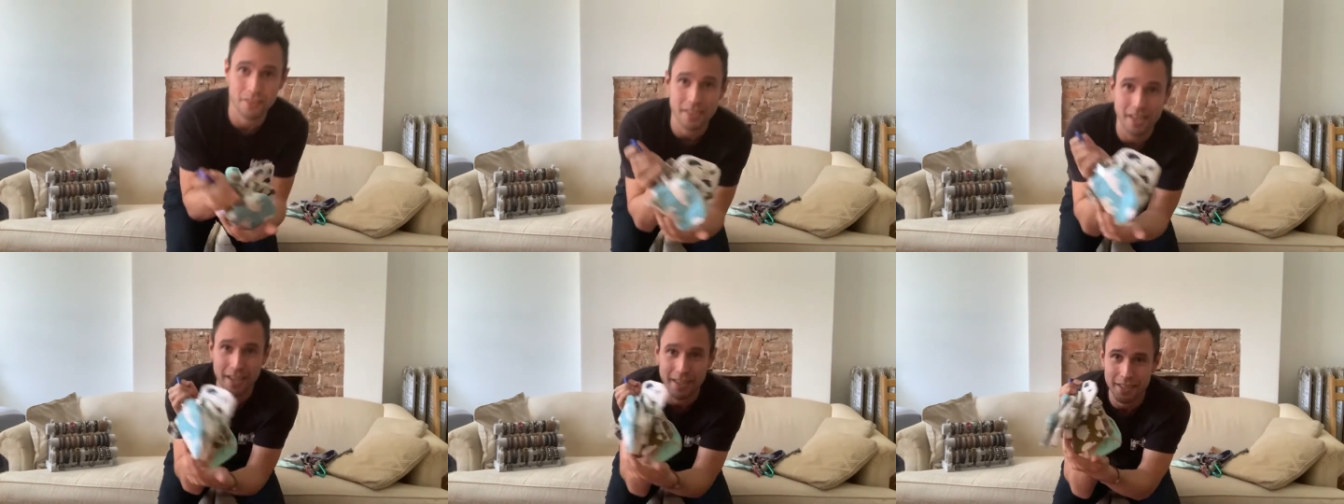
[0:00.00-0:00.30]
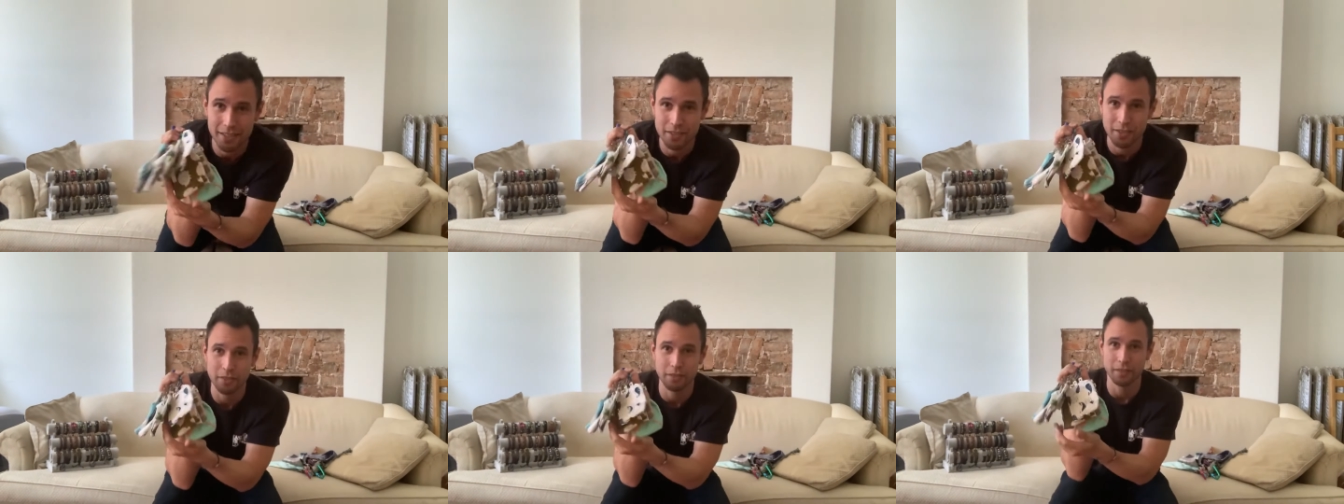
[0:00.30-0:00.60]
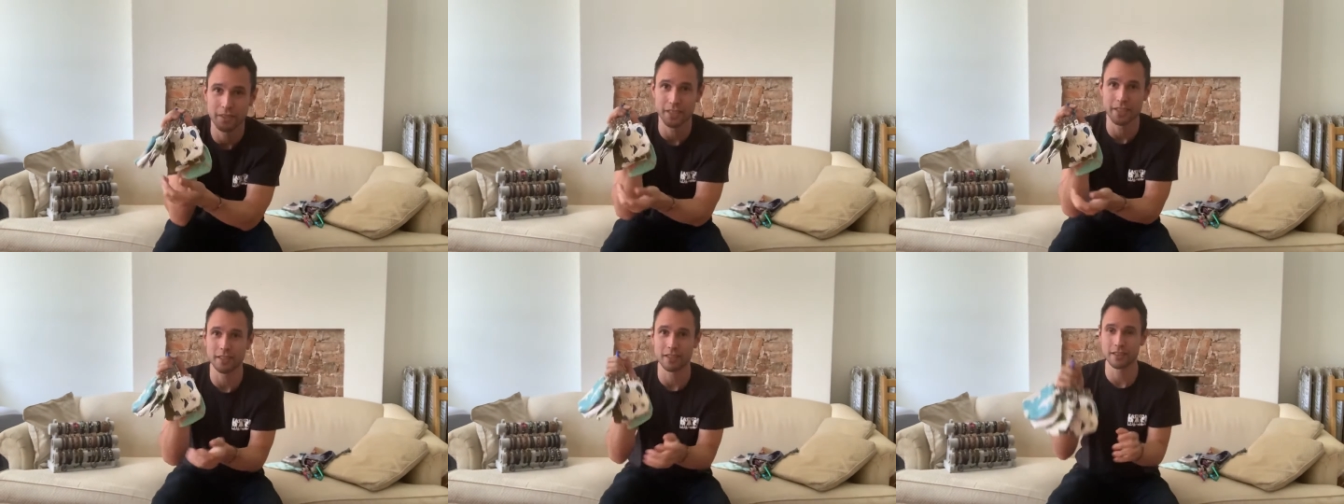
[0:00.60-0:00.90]
tiny
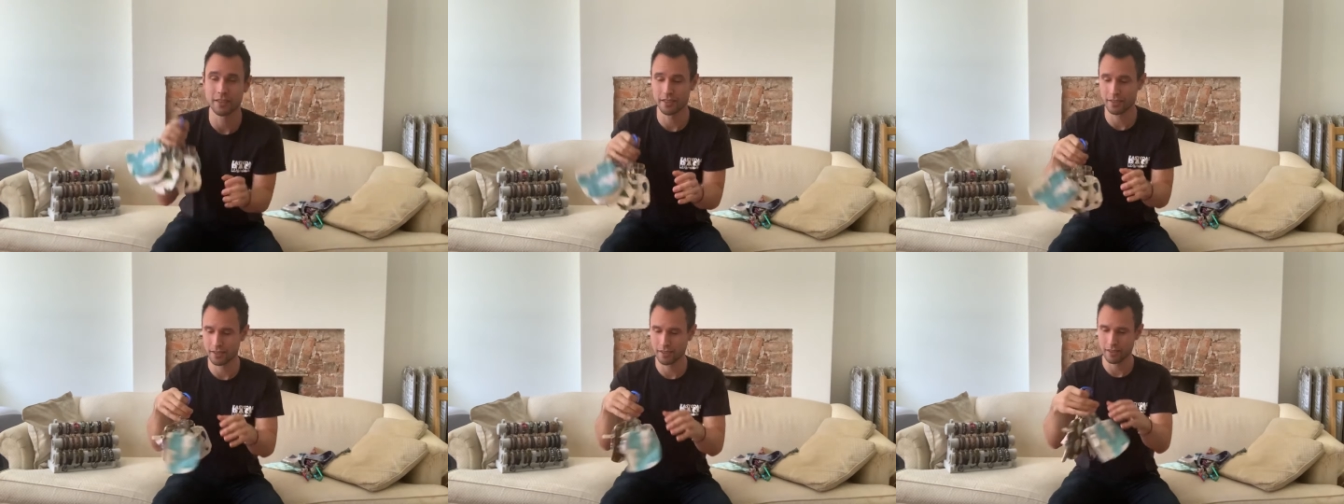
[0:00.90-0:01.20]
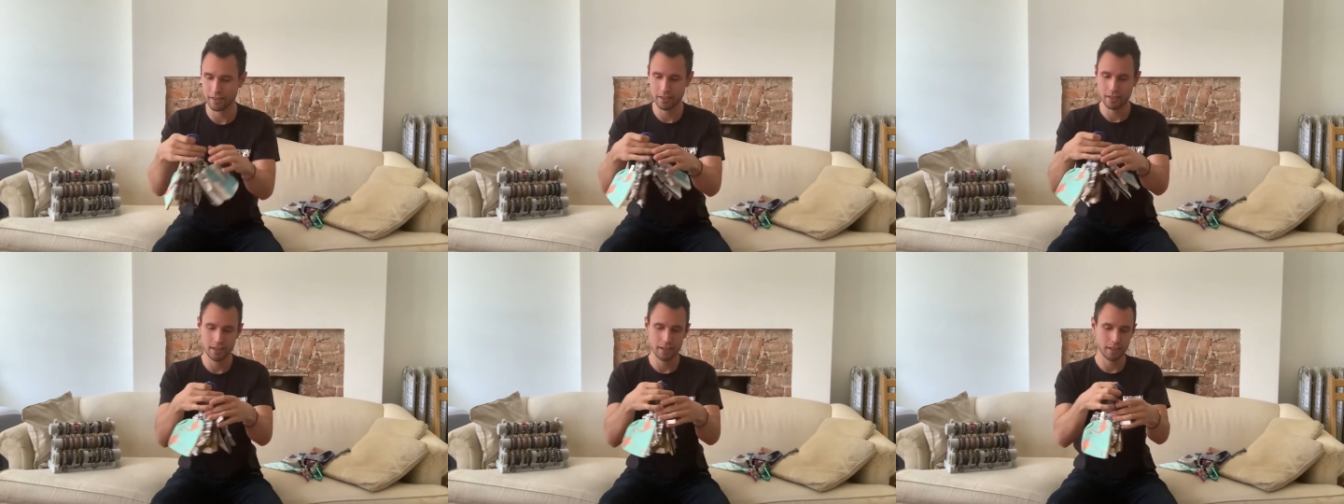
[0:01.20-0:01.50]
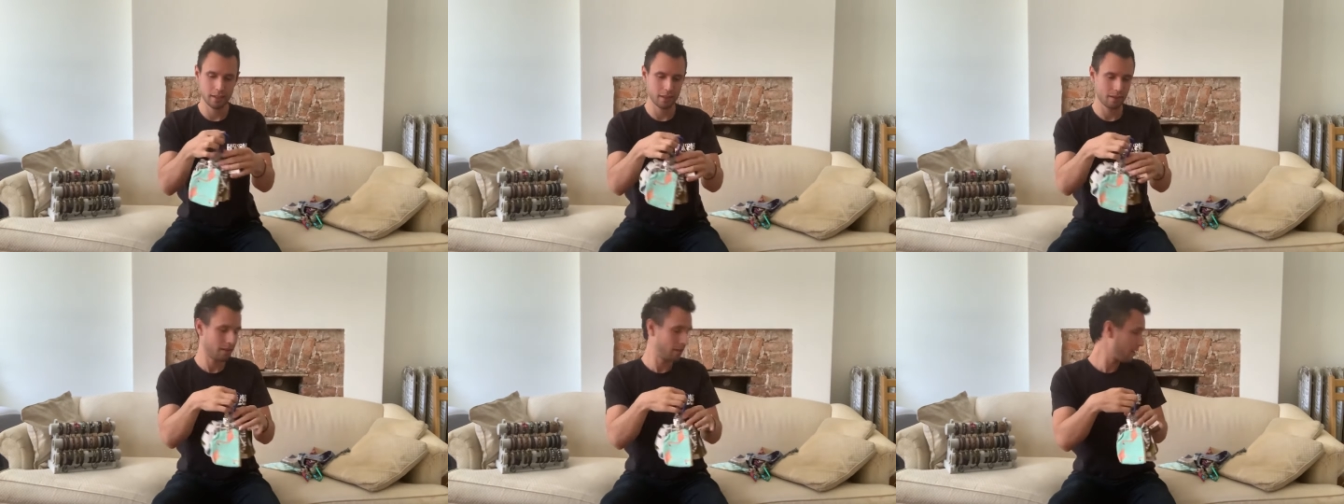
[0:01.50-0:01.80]
souvenirs
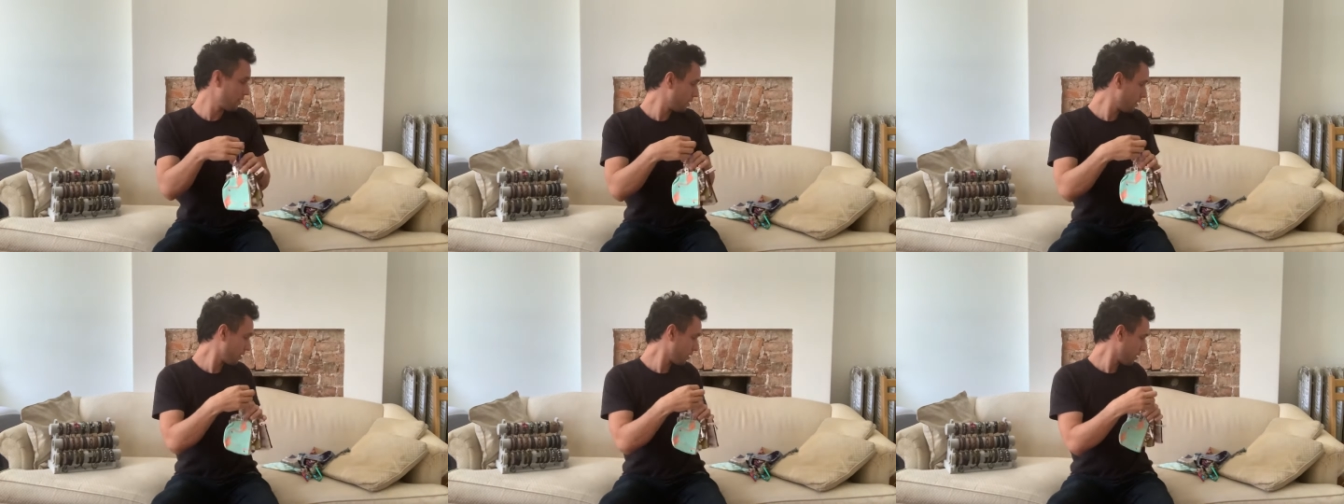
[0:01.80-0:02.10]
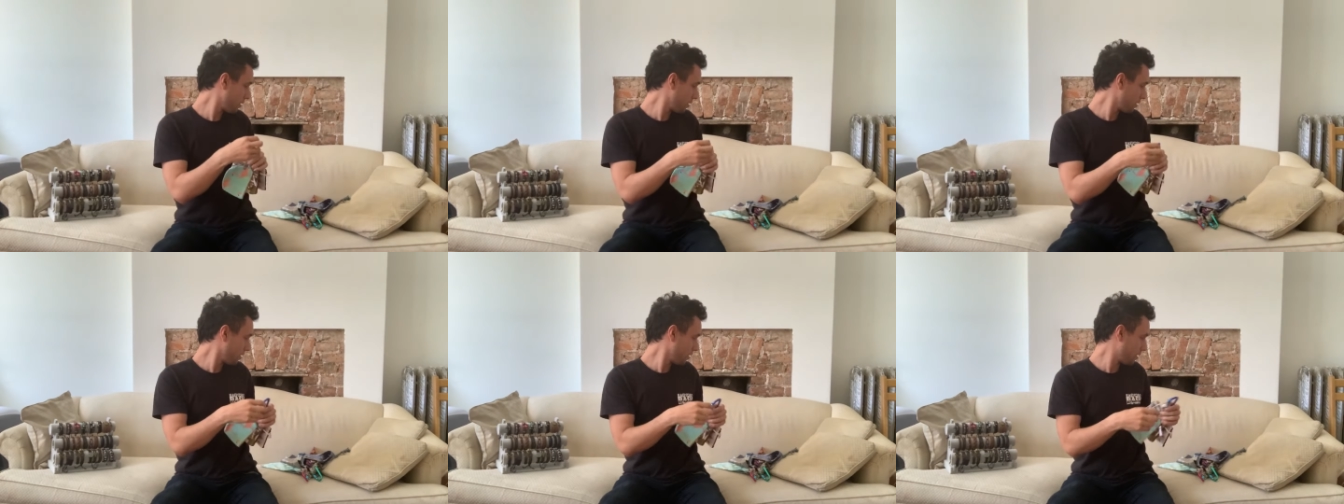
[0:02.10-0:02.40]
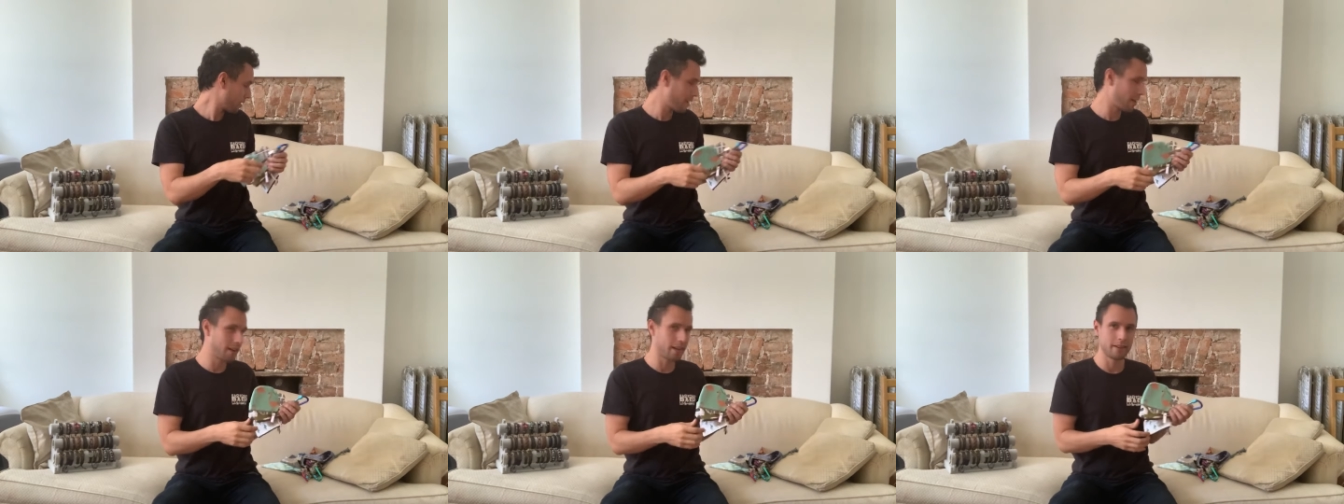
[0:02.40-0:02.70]

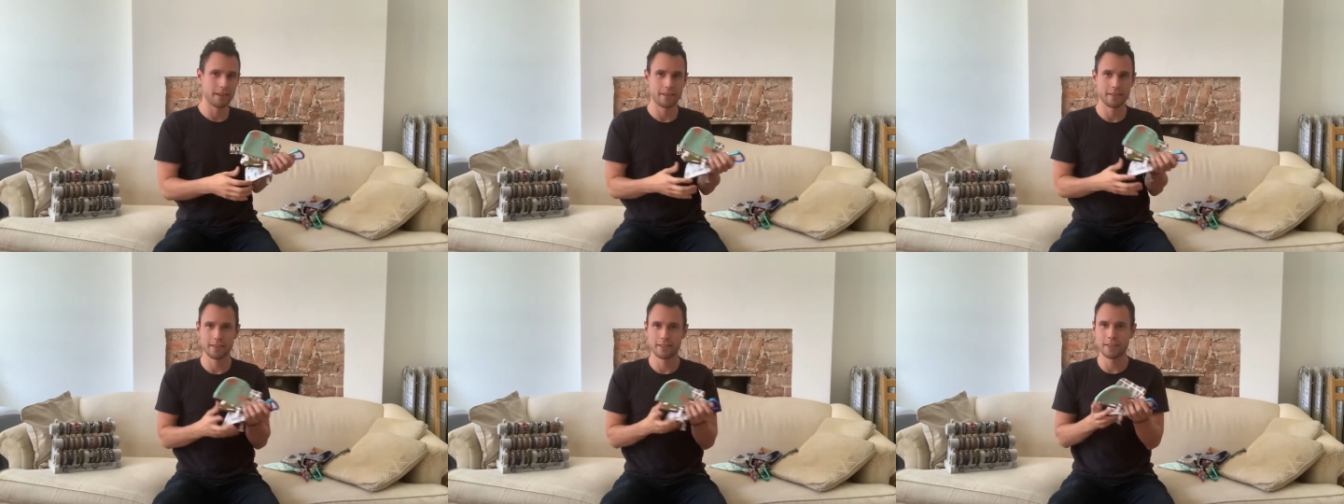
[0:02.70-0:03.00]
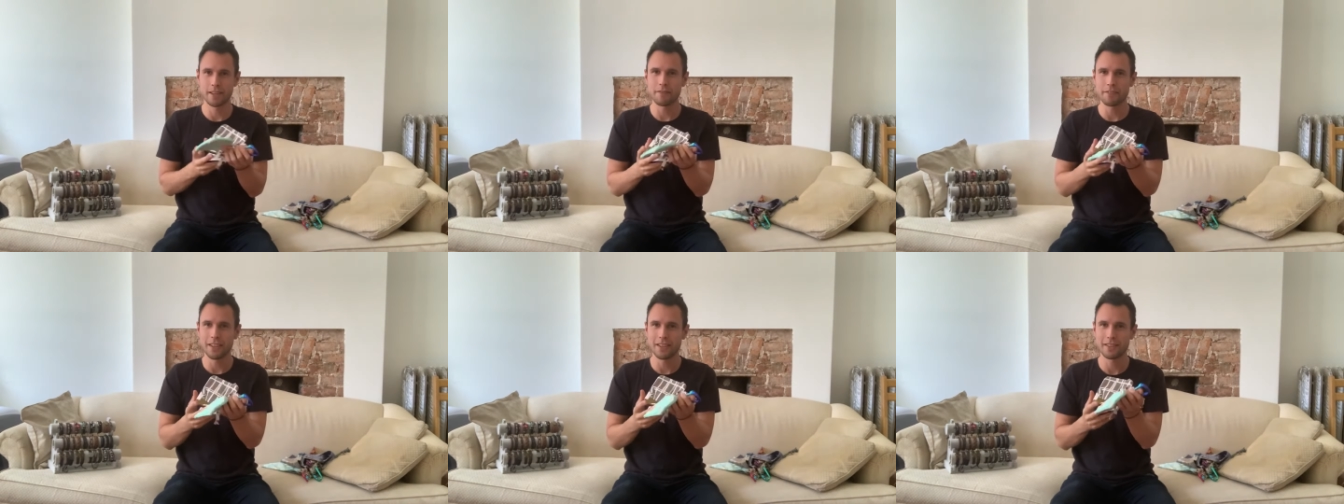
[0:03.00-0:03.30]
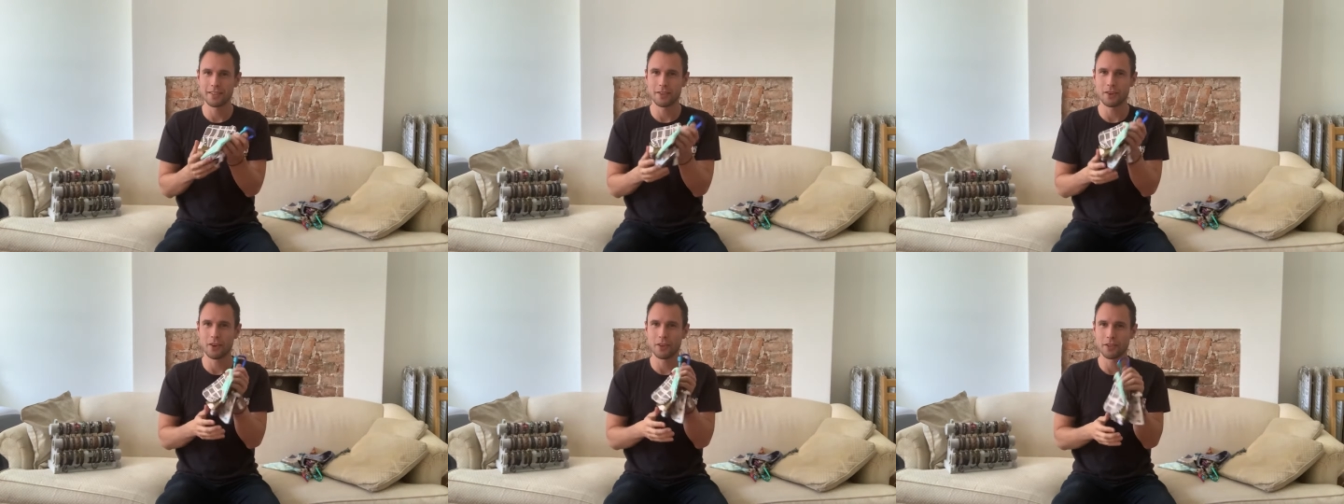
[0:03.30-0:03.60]
and stuff
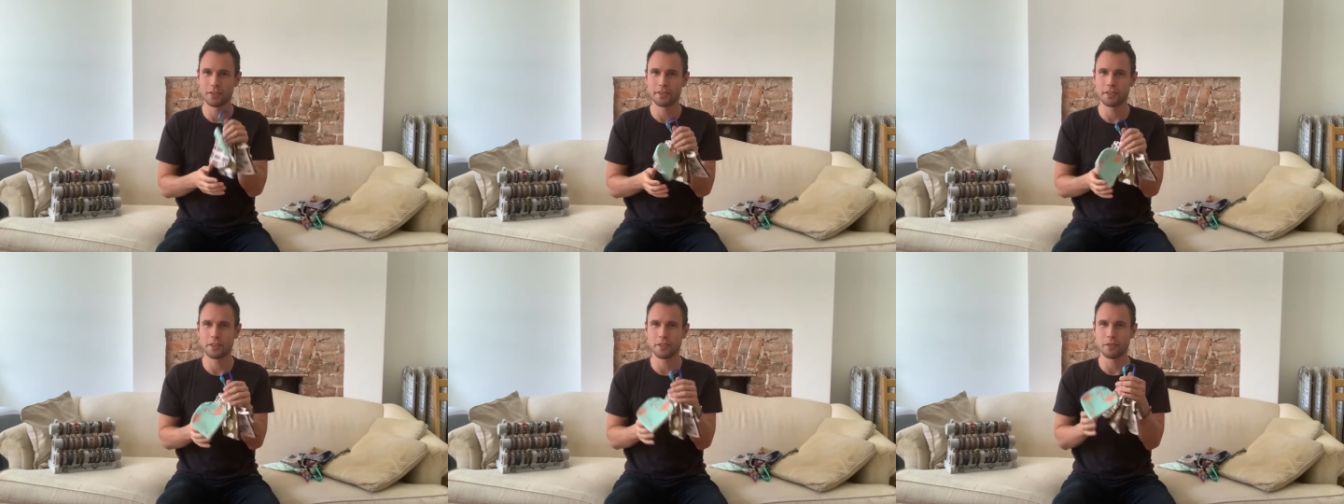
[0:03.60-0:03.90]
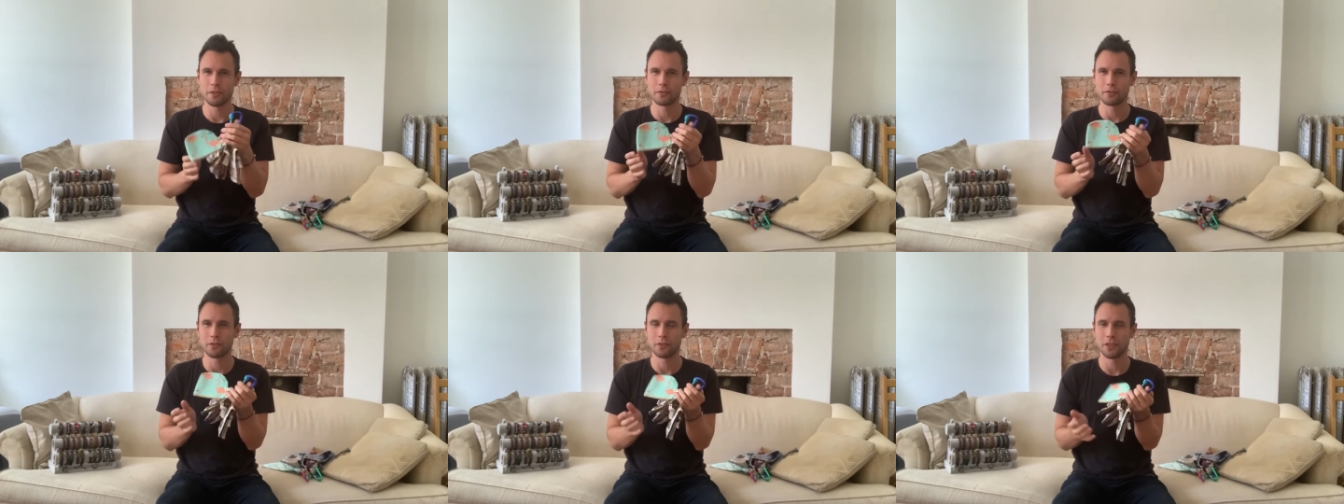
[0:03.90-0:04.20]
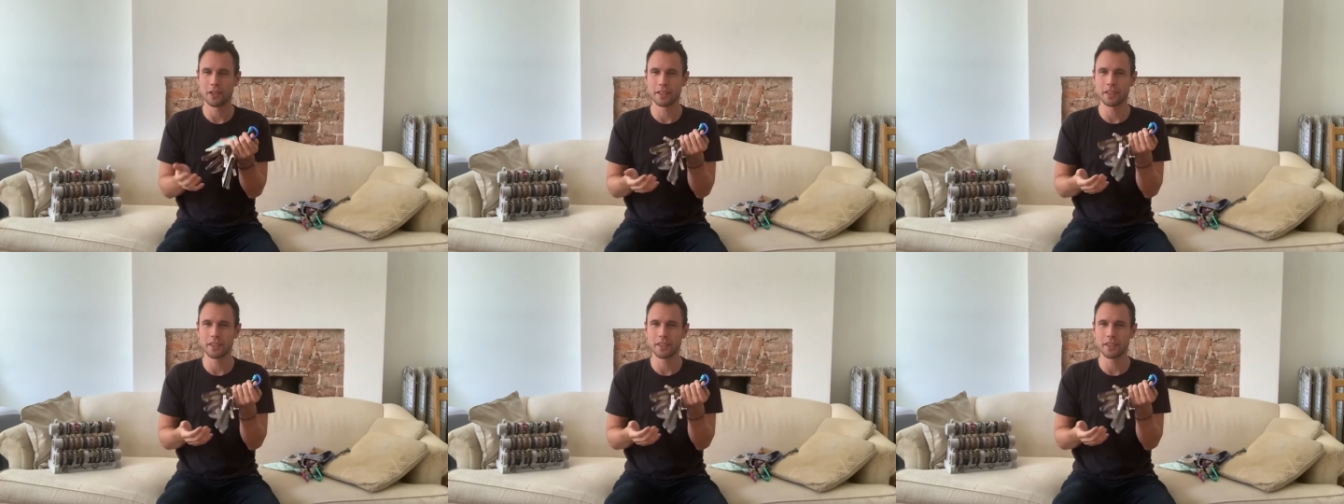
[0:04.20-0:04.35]
that's also useful.